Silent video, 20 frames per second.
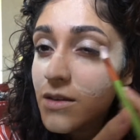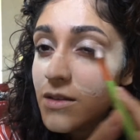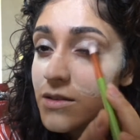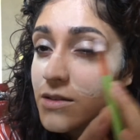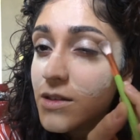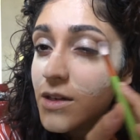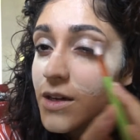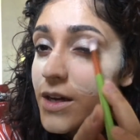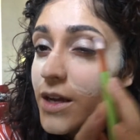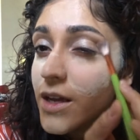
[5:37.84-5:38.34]

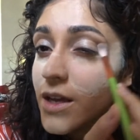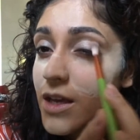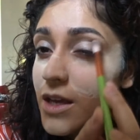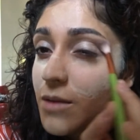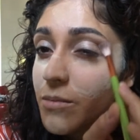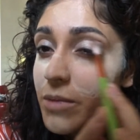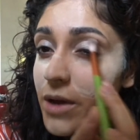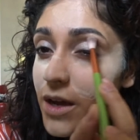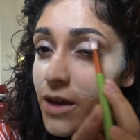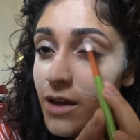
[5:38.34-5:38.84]
Sorry, I
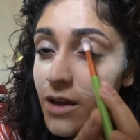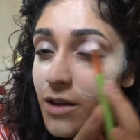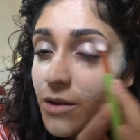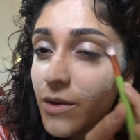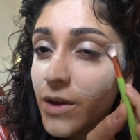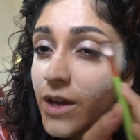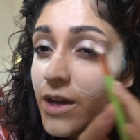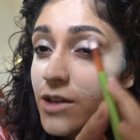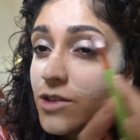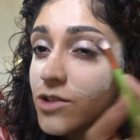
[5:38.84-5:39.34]
keep backing
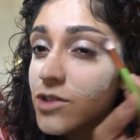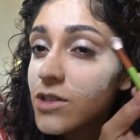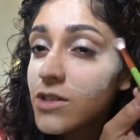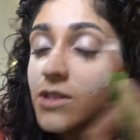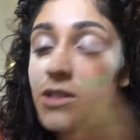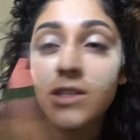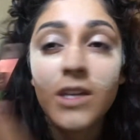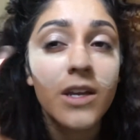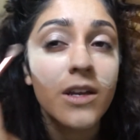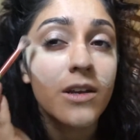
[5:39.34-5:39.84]
away. I should
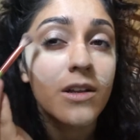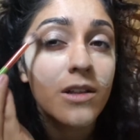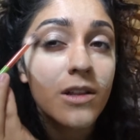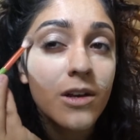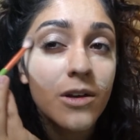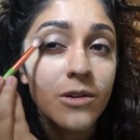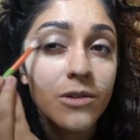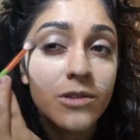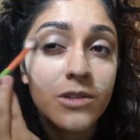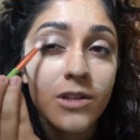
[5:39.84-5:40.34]
stay
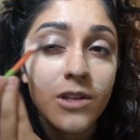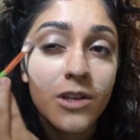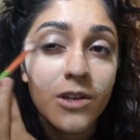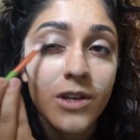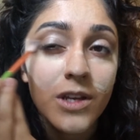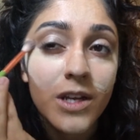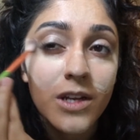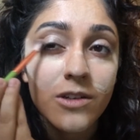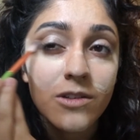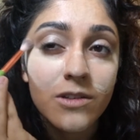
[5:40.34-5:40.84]
close so that you
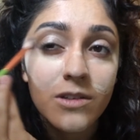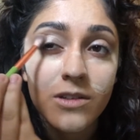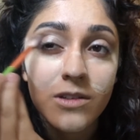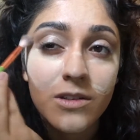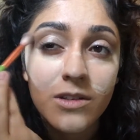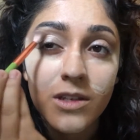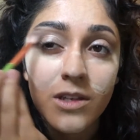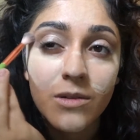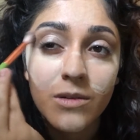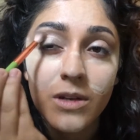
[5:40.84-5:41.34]
can actually
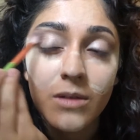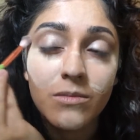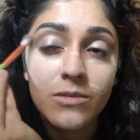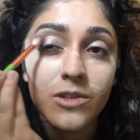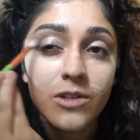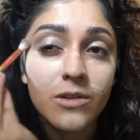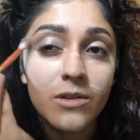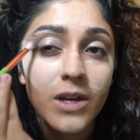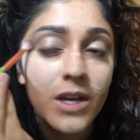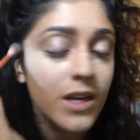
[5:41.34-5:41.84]
see what I'm
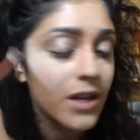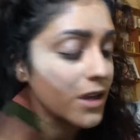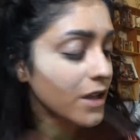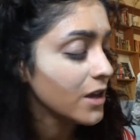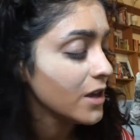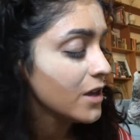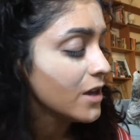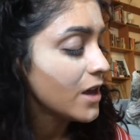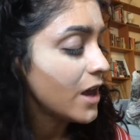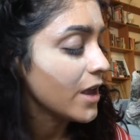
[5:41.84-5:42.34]
doing.
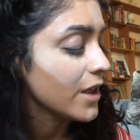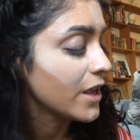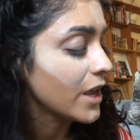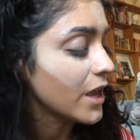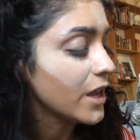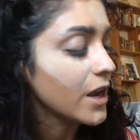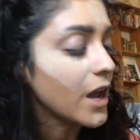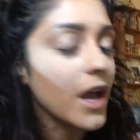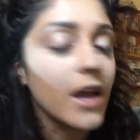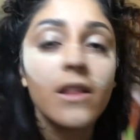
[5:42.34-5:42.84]

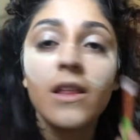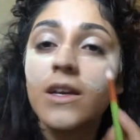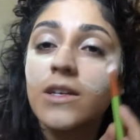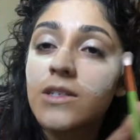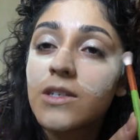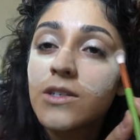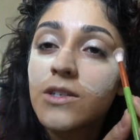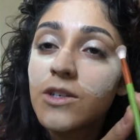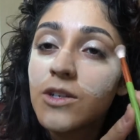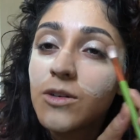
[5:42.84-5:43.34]
Again, I like
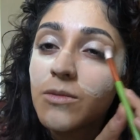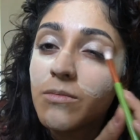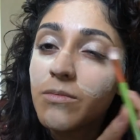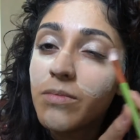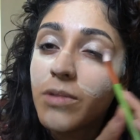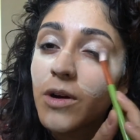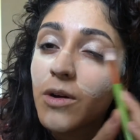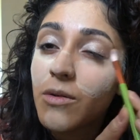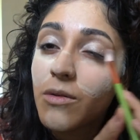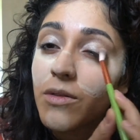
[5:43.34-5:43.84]
to do
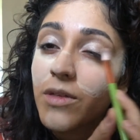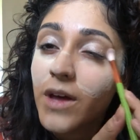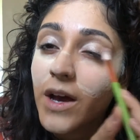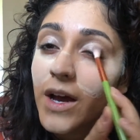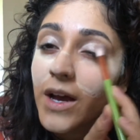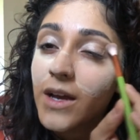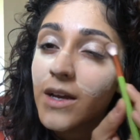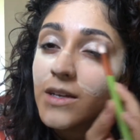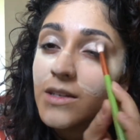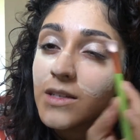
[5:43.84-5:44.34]
both
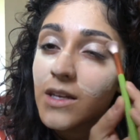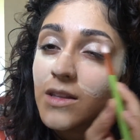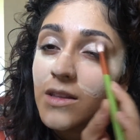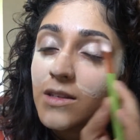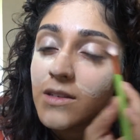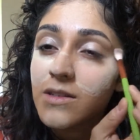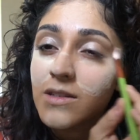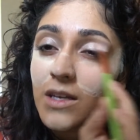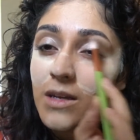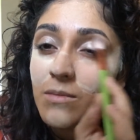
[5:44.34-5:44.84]
eyes at the
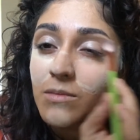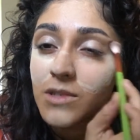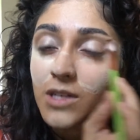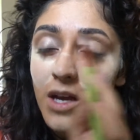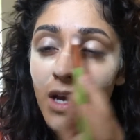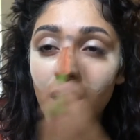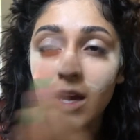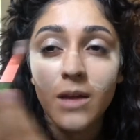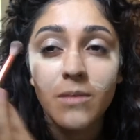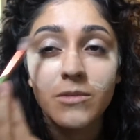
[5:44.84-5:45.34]
same
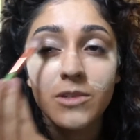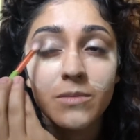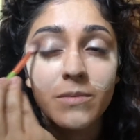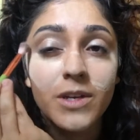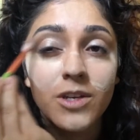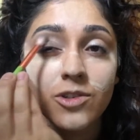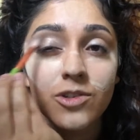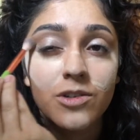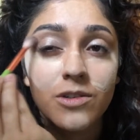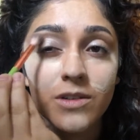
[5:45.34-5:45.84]
time to
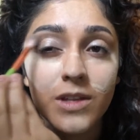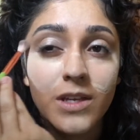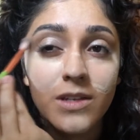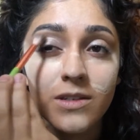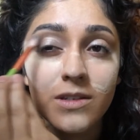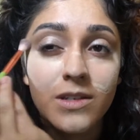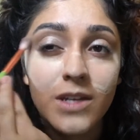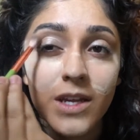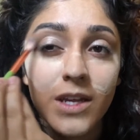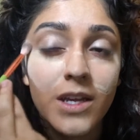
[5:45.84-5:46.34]
make sure they
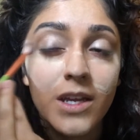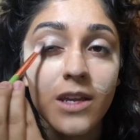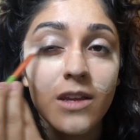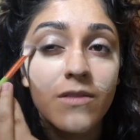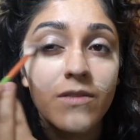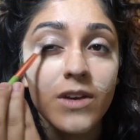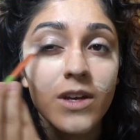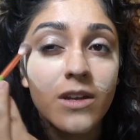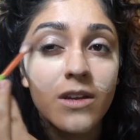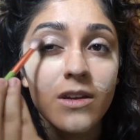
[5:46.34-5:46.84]
stay
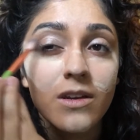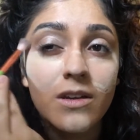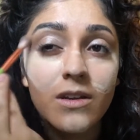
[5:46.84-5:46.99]
even.